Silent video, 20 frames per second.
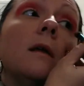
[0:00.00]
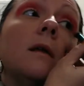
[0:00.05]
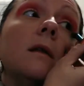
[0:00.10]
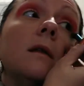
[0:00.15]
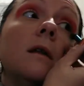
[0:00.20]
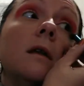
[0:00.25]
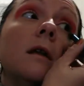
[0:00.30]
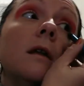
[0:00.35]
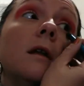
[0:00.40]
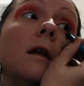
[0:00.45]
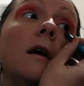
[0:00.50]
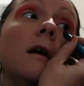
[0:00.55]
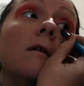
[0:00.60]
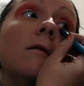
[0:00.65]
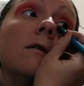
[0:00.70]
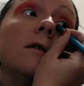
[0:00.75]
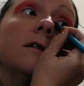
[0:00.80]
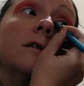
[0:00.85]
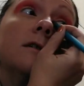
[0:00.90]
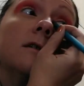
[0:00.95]
And then
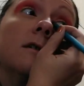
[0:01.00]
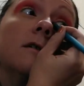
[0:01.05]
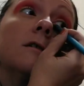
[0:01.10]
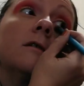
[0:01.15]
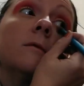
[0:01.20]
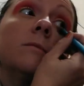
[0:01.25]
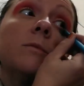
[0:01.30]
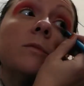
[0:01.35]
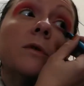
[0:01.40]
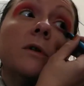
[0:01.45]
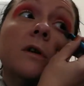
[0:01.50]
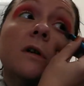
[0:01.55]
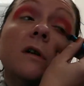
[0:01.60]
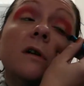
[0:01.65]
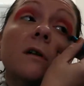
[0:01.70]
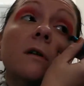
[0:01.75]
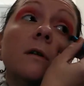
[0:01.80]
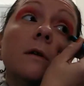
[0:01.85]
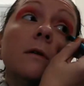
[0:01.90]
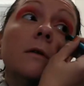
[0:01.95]
now I start to put
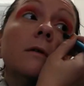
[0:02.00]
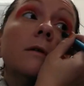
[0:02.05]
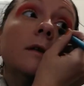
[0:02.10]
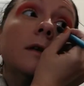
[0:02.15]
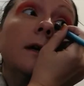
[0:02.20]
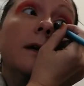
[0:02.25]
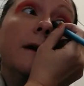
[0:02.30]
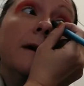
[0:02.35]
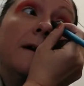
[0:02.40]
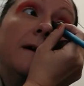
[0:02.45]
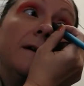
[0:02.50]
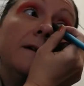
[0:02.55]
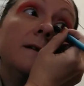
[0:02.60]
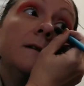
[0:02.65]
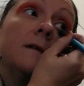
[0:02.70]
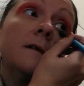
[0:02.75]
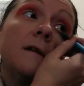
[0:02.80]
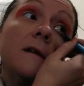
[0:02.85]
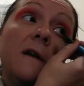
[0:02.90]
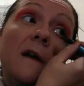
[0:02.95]
it under the
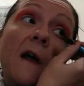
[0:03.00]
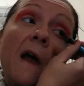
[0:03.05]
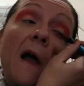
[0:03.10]
eyes.